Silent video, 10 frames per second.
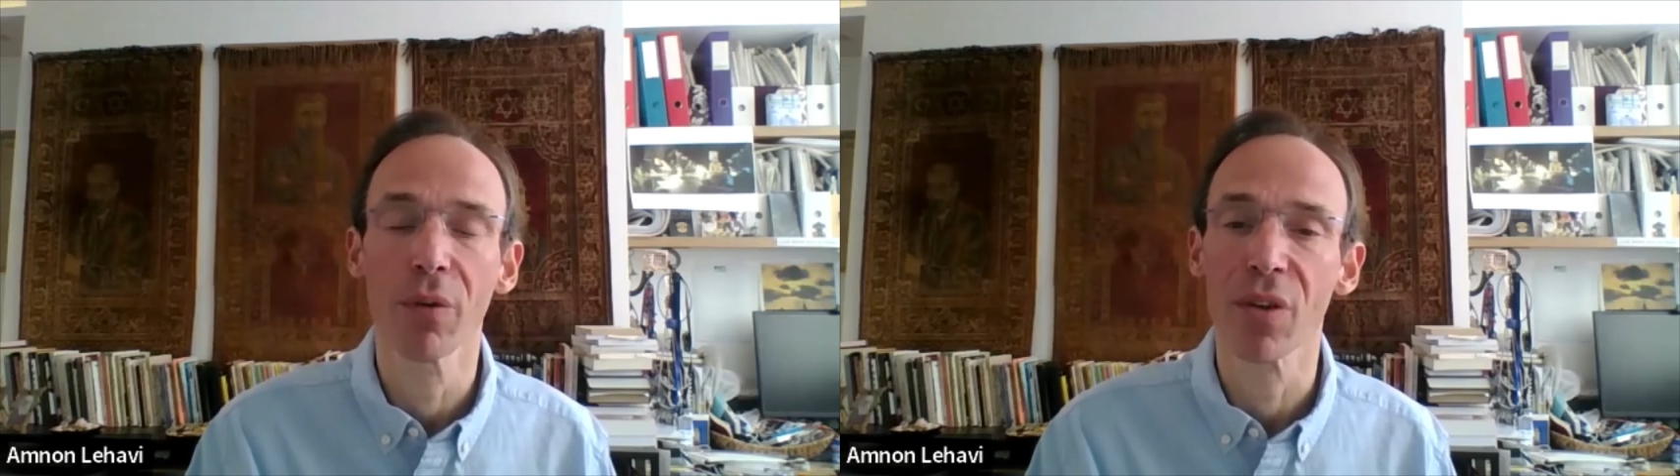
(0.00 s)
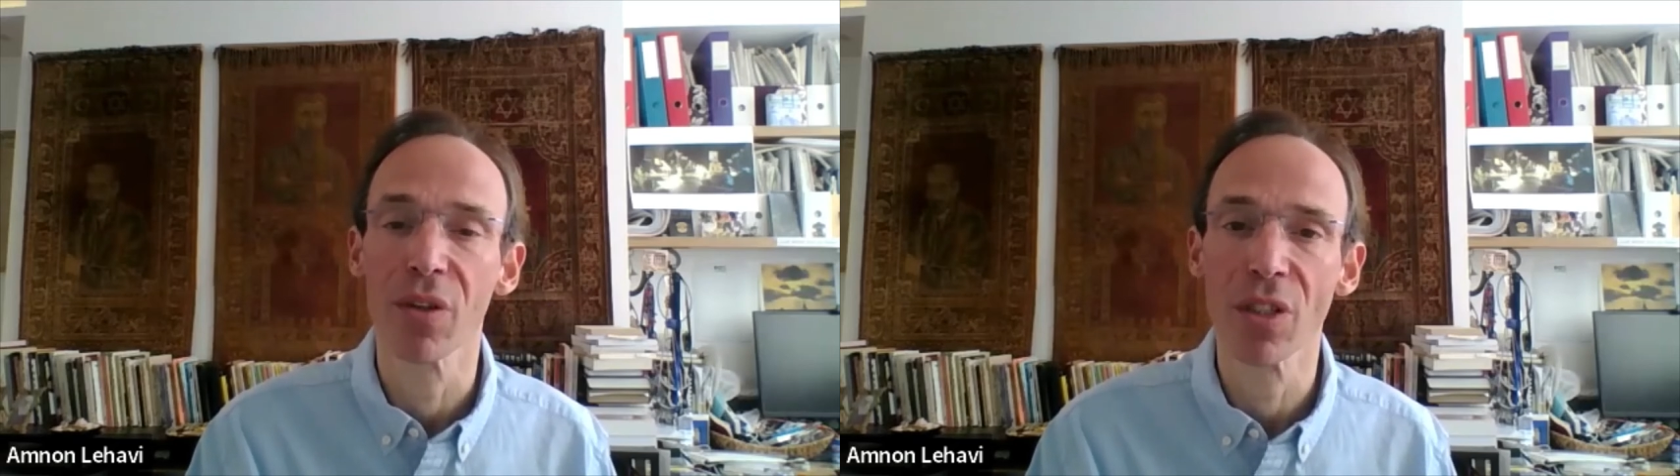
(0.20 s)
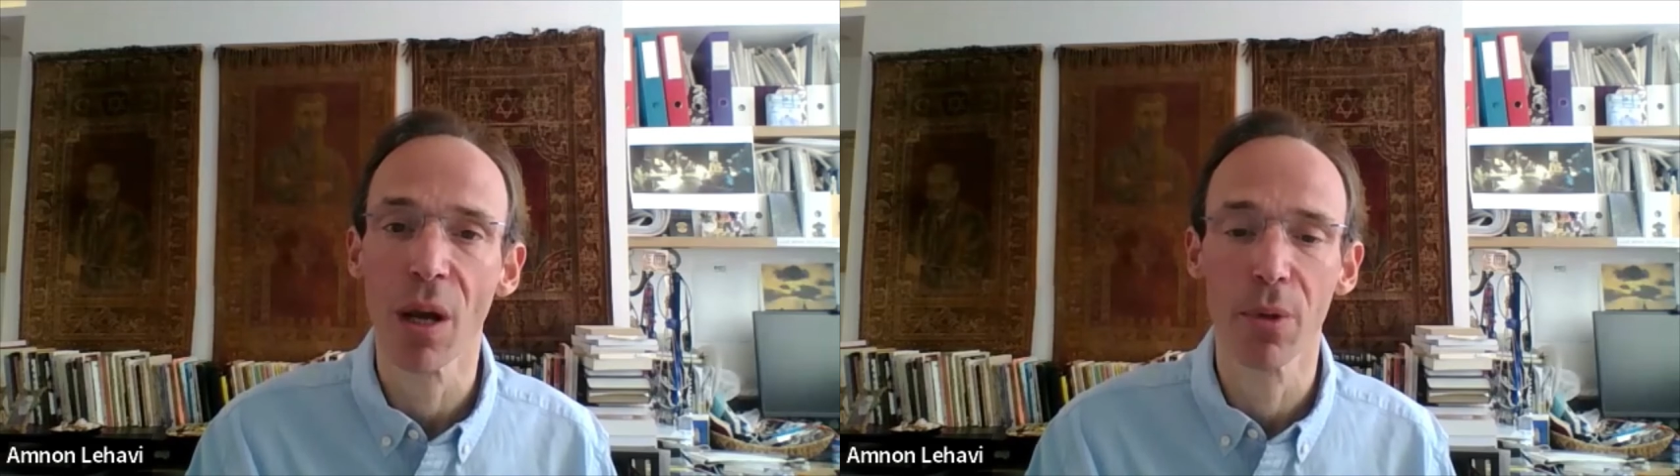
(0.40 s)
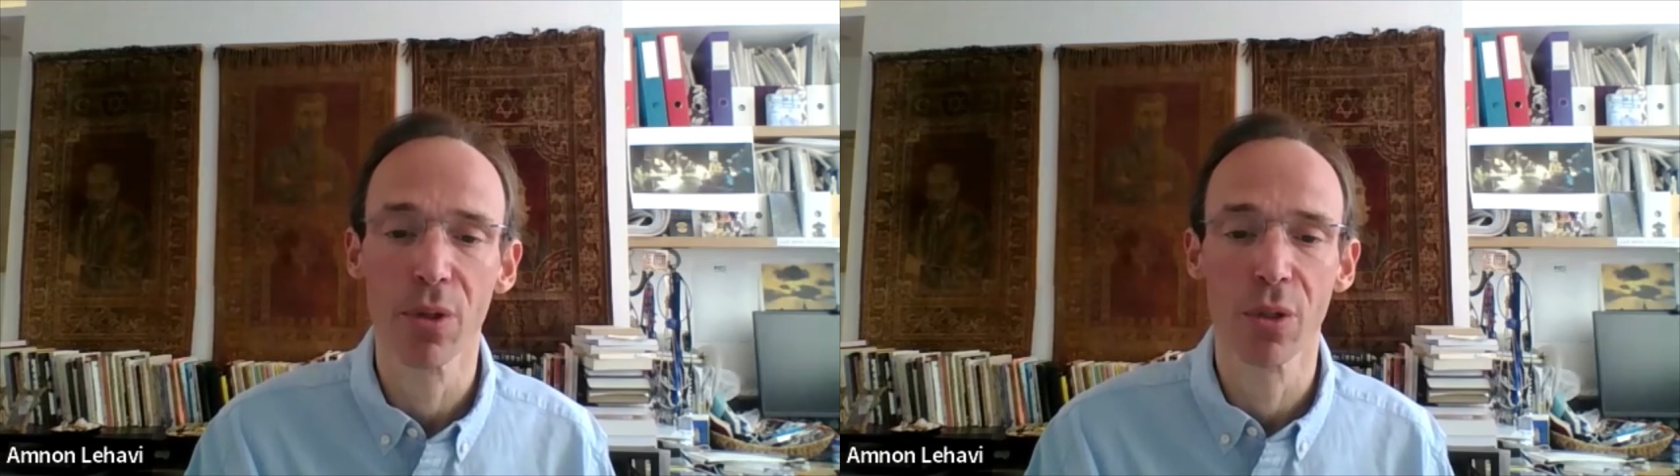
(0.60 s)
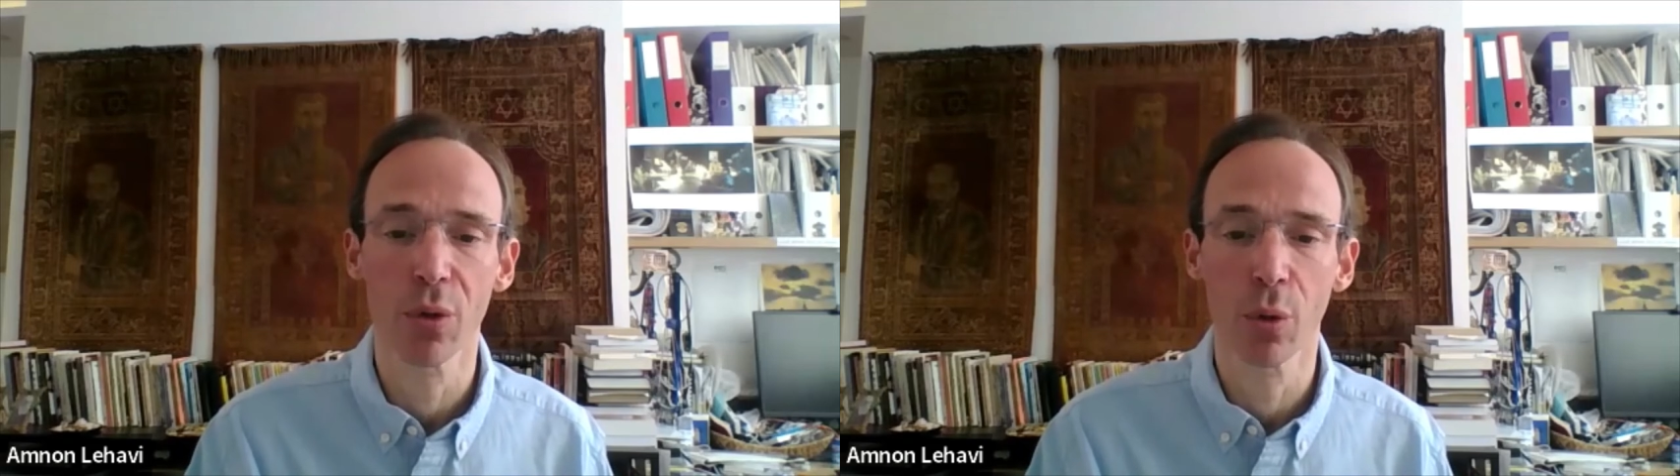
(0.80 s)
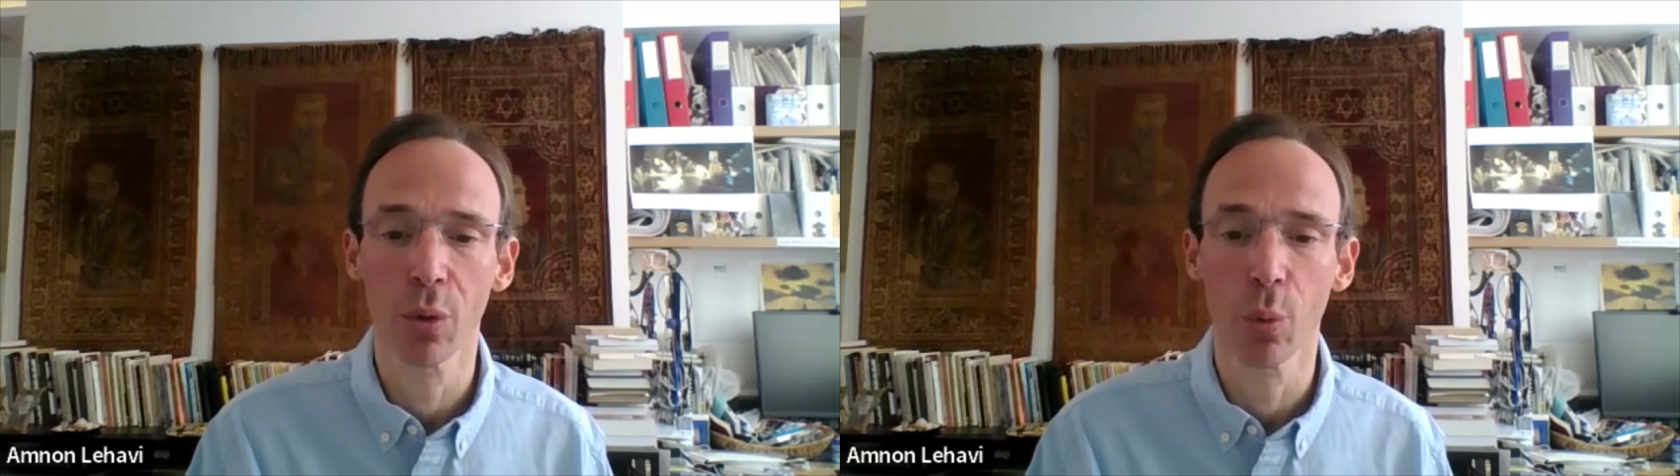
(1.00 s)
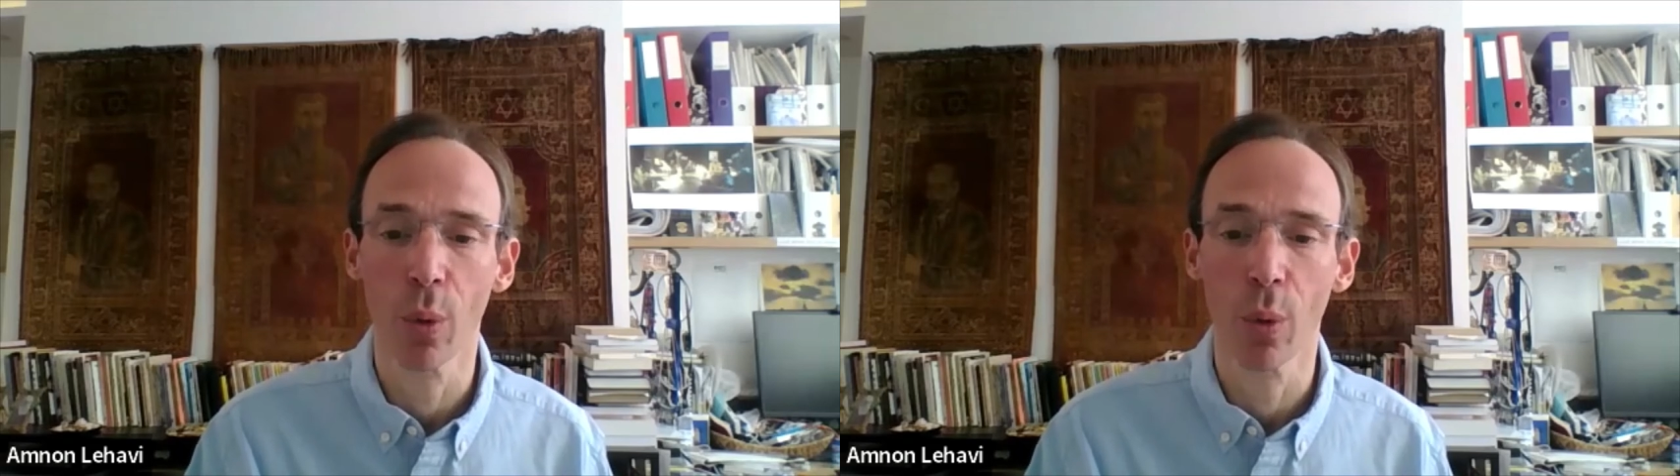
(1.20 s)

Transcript: of the summer school